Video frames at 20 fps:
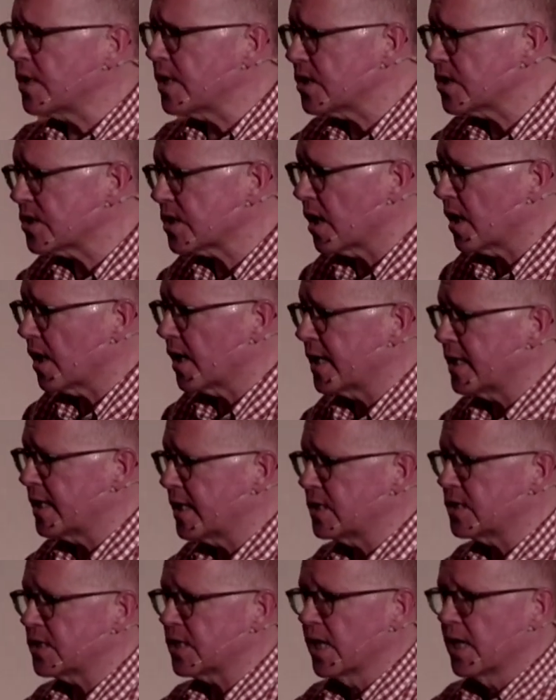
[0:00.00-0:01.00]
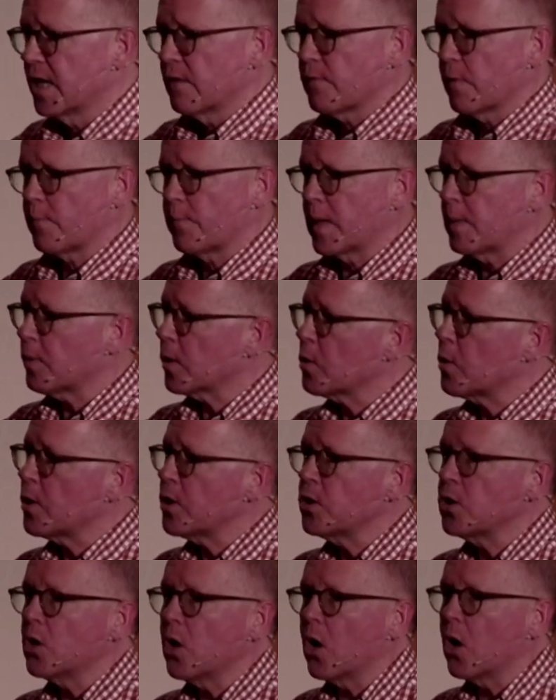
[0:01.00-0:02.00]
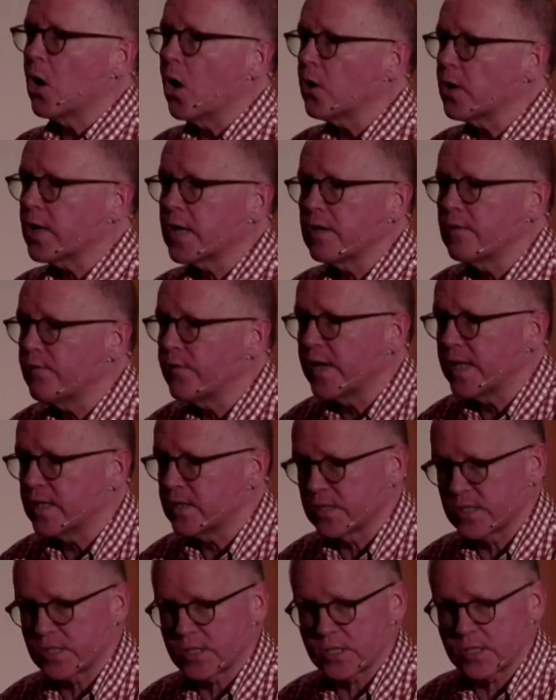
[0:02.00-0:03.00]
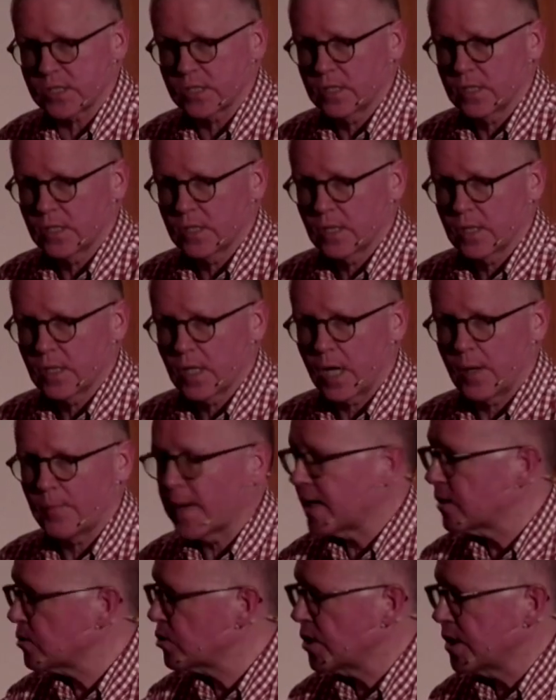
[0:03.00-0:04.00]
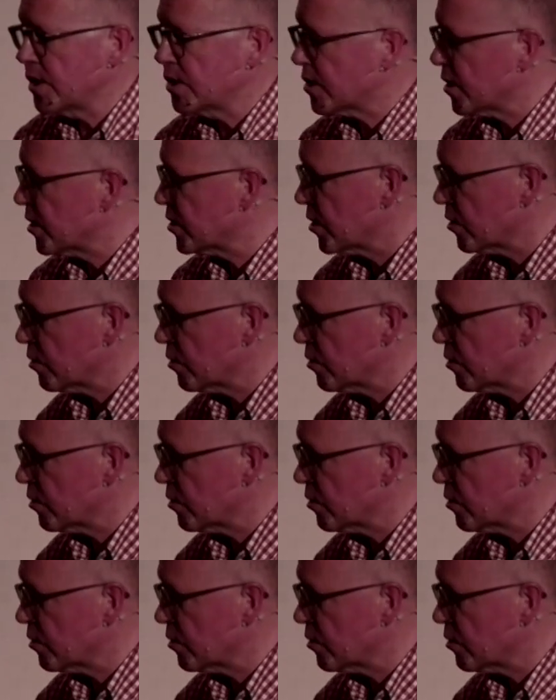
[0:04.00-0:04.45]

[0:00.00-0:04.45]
designed for people who are not convinced about Jesus and